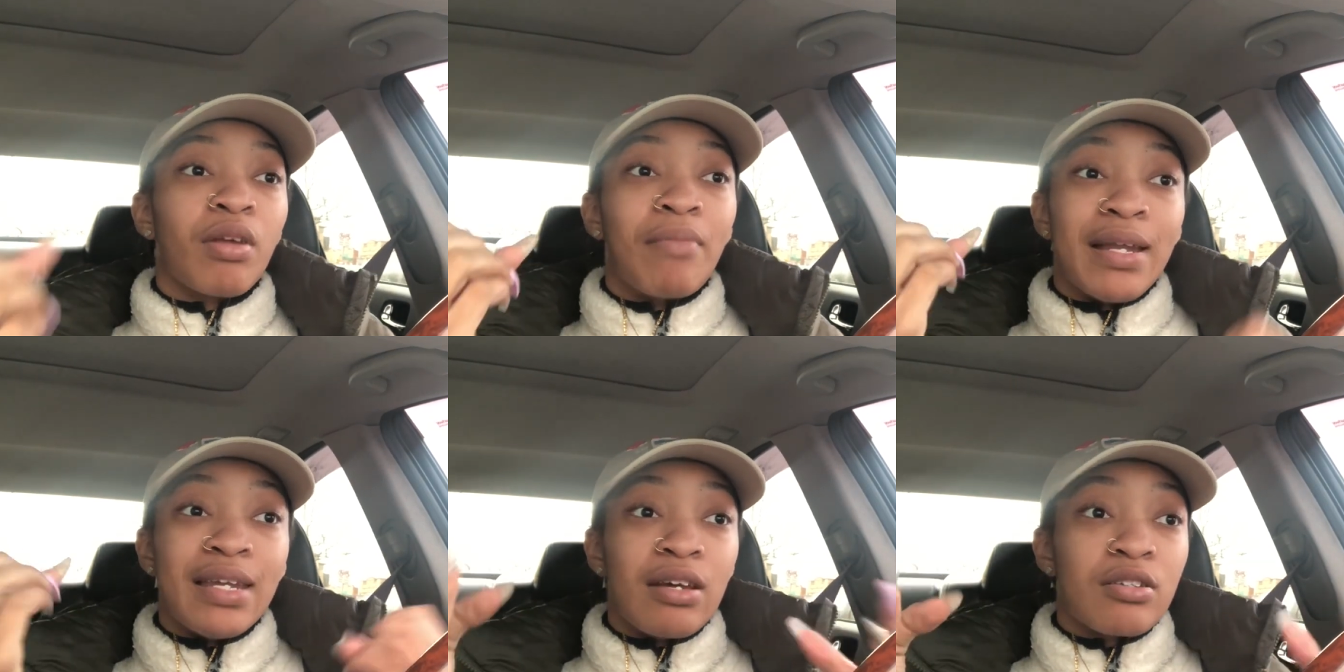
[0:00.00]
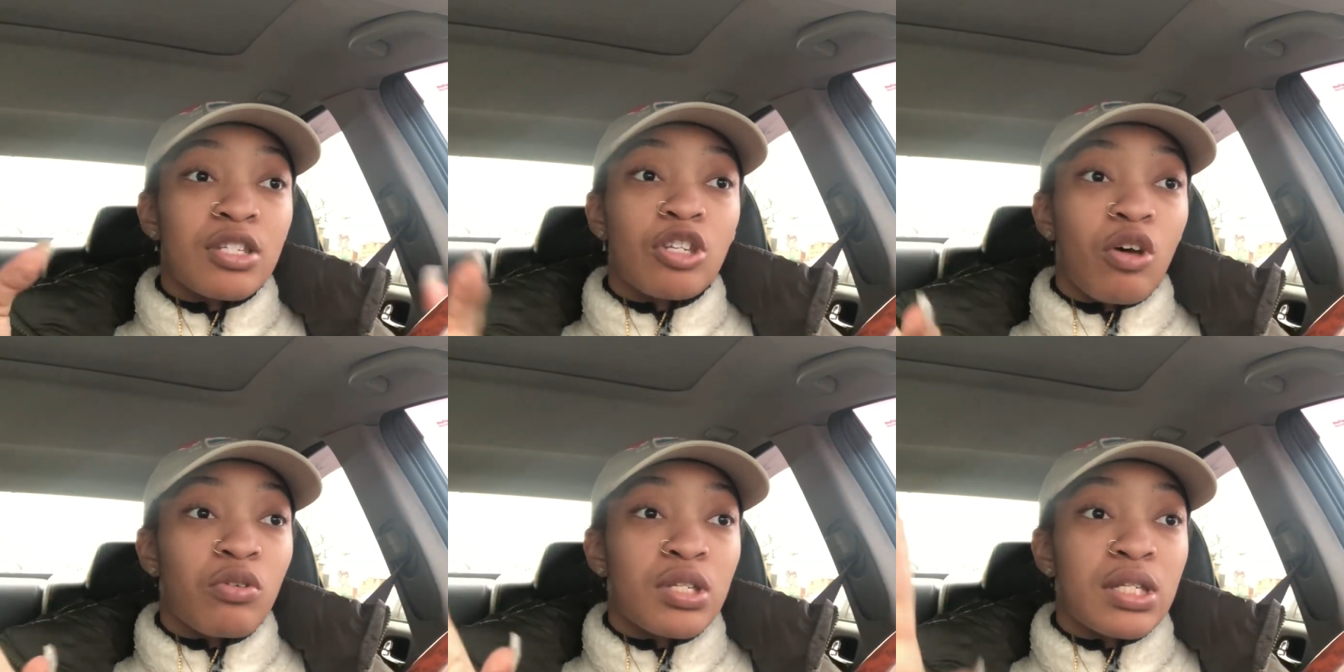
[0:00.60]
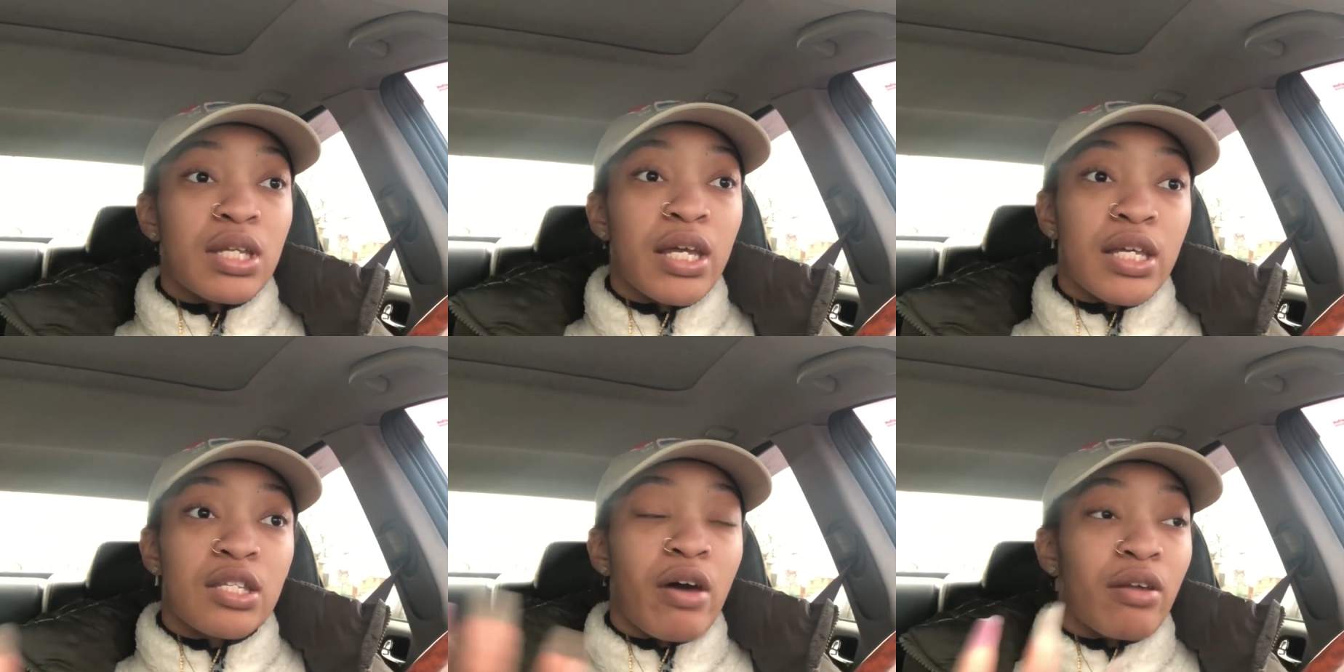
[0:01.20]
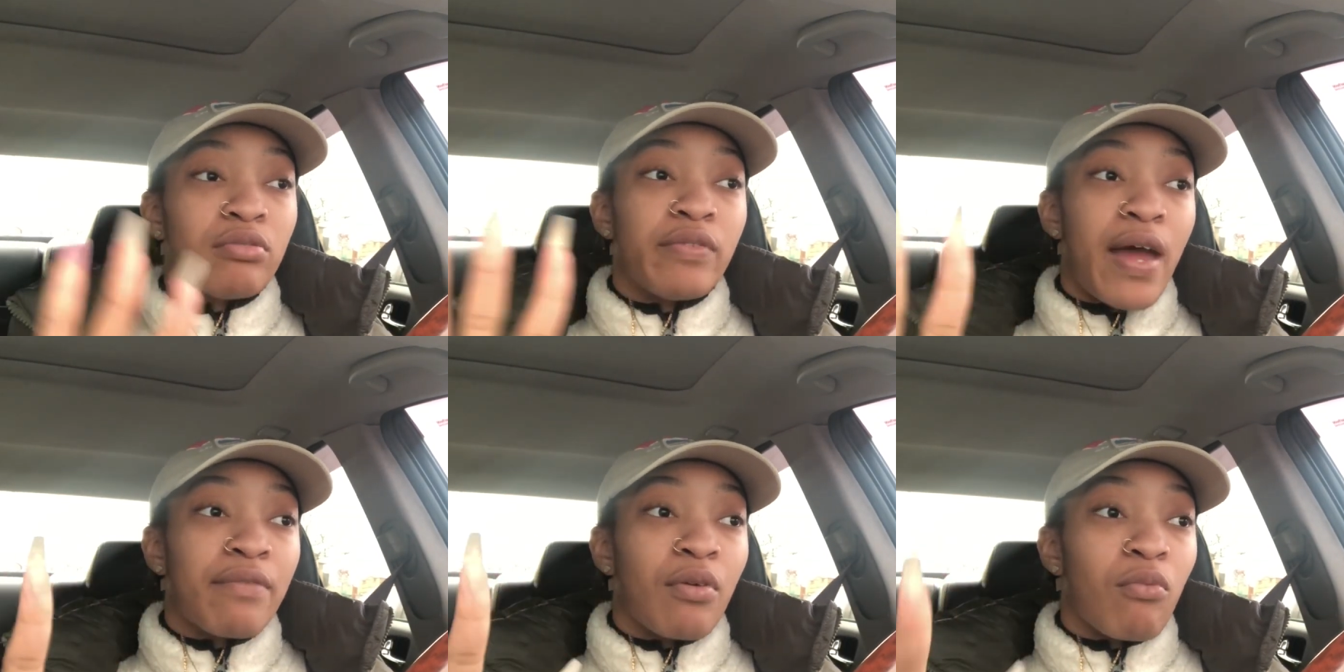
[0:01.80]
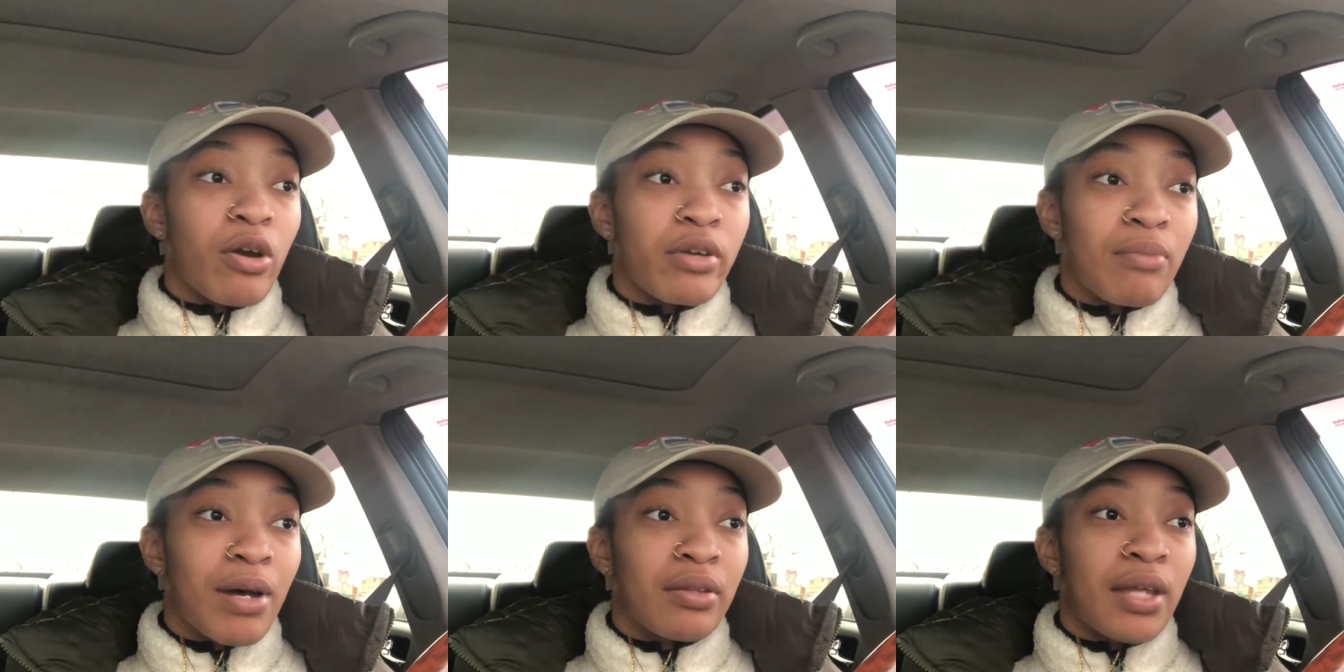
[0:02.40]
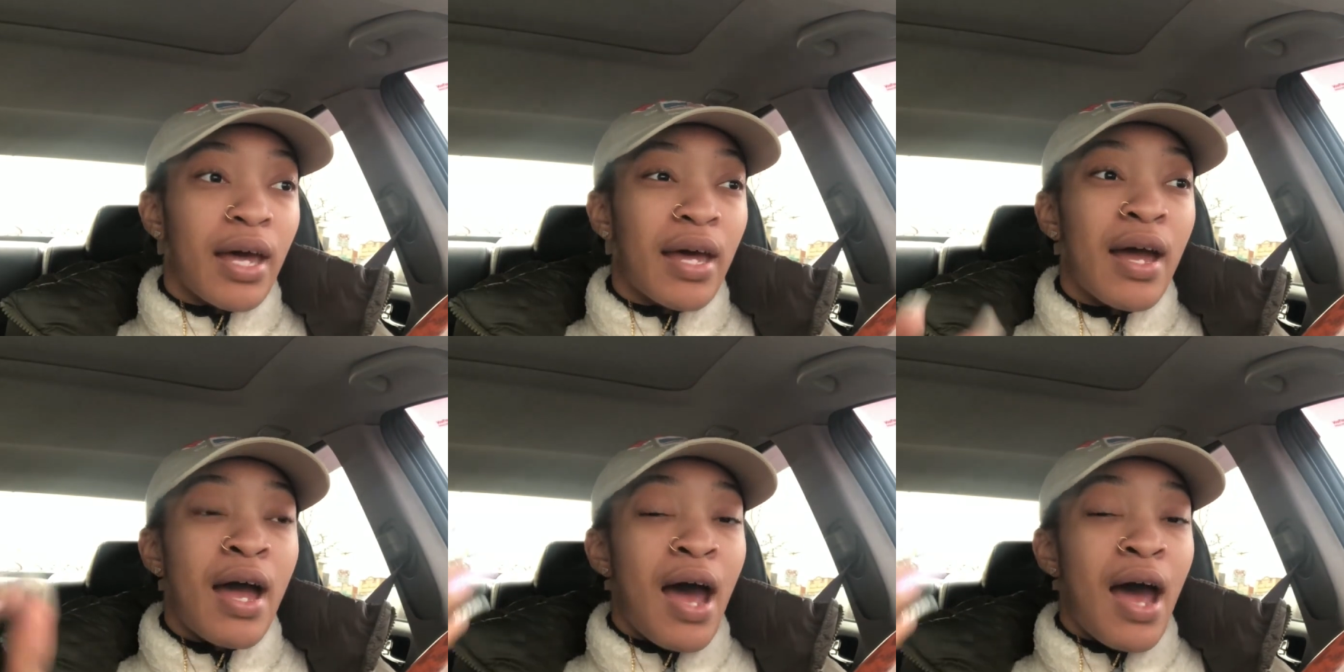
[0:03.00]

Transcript: My nails and toes is dead, so I don't even have to worry about that.